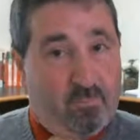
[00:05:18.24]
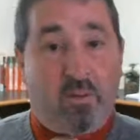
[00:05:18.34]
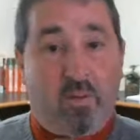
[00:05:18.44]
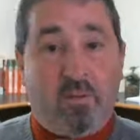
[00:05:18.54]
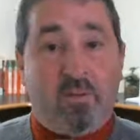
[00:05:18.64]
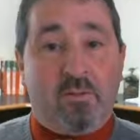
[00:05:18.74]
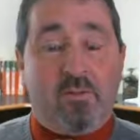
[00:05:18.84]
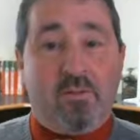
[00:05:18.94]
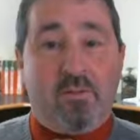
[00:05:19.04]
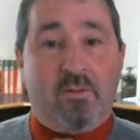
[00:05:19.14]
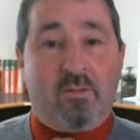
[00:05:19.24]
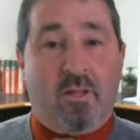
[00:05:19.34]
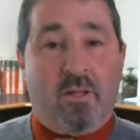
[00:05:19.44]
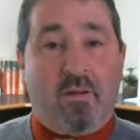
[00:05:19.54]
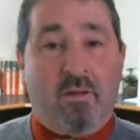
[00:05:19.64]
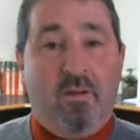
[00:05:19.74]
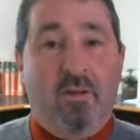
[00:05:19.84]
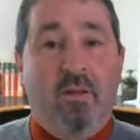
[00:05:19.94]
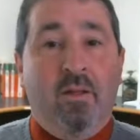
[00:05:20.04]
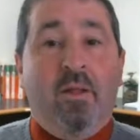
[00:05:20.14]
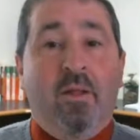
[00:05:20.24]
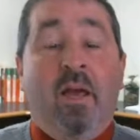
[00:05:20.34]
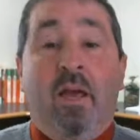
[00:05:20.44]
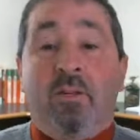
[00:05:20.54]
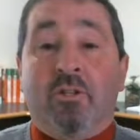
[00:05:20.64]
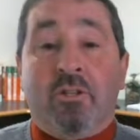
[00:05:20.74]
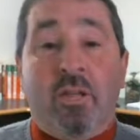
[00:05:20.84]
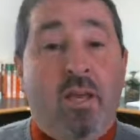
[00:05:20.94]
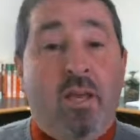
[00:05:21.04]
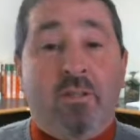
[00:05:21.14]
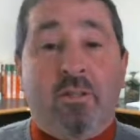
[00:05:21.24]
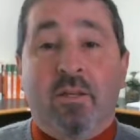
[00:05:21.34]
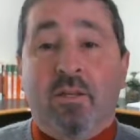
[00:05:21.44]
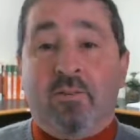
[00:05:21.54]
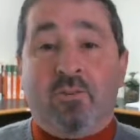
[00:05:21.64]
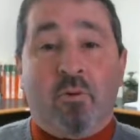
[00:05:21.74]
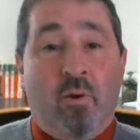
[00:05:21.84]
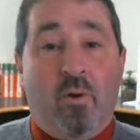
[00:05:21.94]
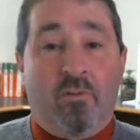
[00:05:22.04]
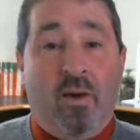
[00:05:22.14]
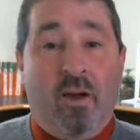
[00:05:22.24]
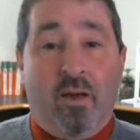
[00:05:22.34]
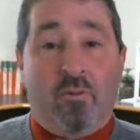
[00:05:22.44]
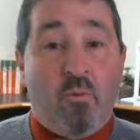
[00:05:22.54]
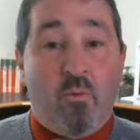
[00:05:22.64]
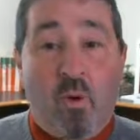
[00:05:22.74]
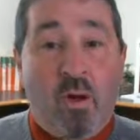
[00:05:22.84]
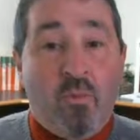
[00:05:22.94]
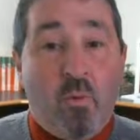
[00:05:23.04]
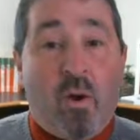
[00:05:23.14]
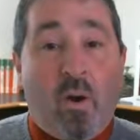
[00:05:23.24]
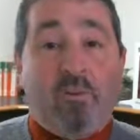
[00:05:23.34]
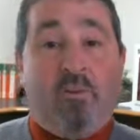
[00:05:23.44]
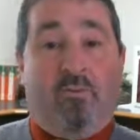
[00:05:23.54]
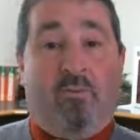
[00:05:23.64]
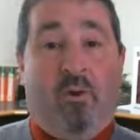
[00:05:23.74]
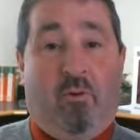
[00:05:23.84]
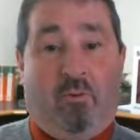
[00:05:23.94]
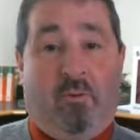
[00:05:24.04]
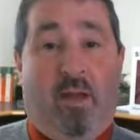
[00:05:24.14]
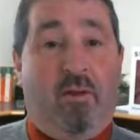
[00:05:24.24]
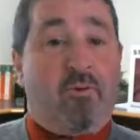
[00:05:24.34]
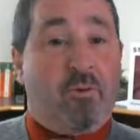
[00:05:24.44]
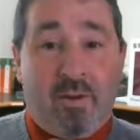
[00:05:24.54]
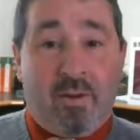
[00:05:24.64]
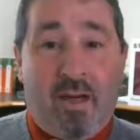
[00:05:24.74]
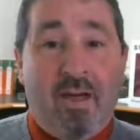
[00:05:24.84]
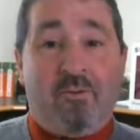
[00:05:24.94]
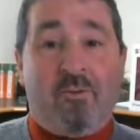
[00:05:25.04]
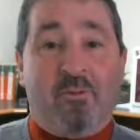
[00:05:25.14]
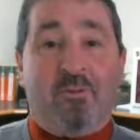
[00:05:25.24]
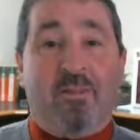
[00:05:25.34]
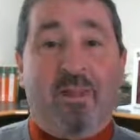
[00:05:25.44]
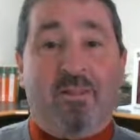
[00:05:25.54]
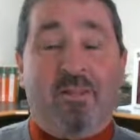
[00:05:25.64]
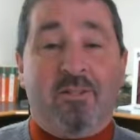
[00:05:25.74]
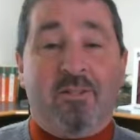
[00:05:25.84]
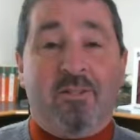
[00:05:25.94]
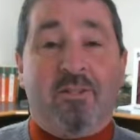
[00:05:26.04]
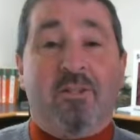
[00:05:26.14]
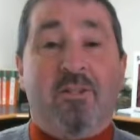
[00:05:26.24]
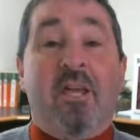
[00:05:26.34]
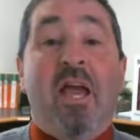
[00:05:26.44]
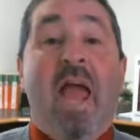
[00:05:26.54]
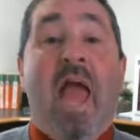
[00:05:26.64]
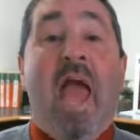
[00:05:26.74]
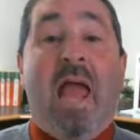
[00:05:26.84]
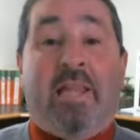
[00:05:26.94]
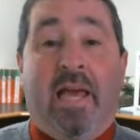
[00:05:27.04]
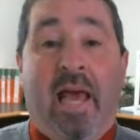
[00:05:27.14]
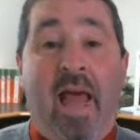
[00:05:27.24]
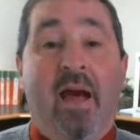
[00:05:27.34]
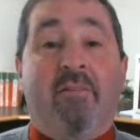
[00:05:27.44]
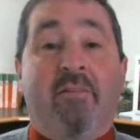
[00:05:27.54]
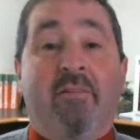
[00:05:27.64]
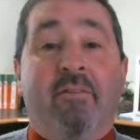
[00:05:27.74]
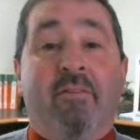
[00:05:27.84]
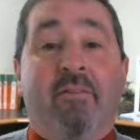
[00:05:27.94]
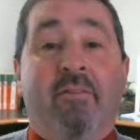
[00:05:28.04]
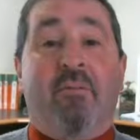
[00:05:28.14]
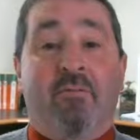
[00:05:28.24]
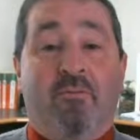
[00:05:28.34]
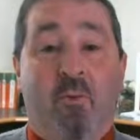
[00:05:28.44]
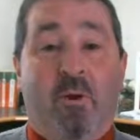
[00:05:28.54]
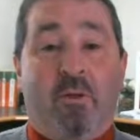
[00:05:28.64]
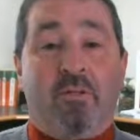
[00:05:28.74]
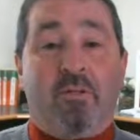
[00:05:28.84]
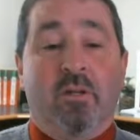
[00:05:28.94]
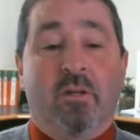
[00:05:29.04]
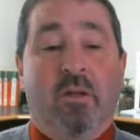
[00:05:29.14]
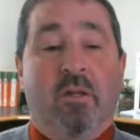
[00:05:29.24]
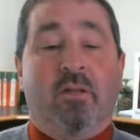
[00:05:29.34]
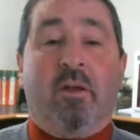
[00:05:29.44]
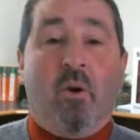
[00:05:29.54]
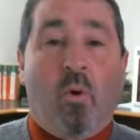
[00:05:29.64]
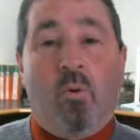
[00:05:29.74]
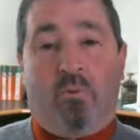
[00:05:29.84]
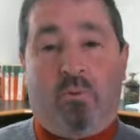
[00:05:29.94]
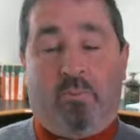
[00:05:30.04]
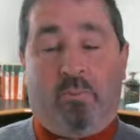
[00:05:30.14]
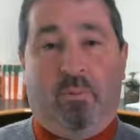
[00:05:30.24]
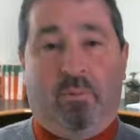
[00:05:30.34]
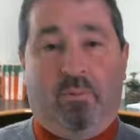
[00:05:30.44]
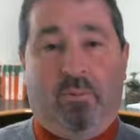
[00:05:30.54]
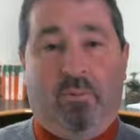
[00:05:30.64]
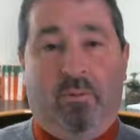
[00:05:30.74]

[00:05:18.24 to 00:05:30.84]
Look at the statistics there. Ages 18 to 25. You won the right to vote after a lot of efforts in the 1960s, and you haven't used it in force like older people do.